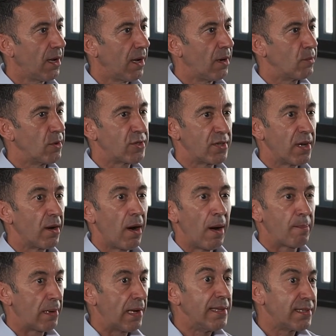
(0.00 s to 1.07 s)
which there are
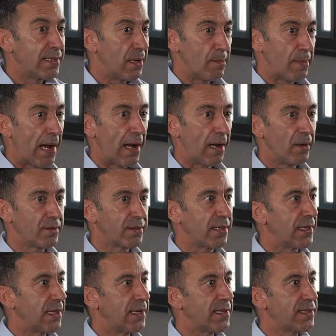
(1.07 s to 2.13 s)
plenty about,
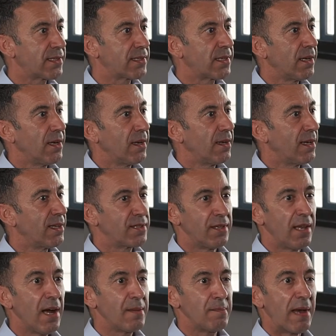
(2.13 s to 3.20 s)
is a
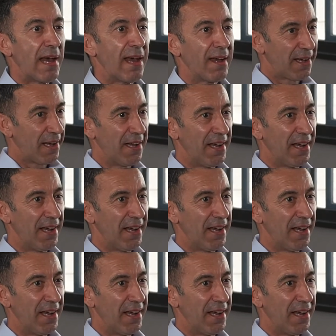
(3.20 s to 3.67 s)
nightmare.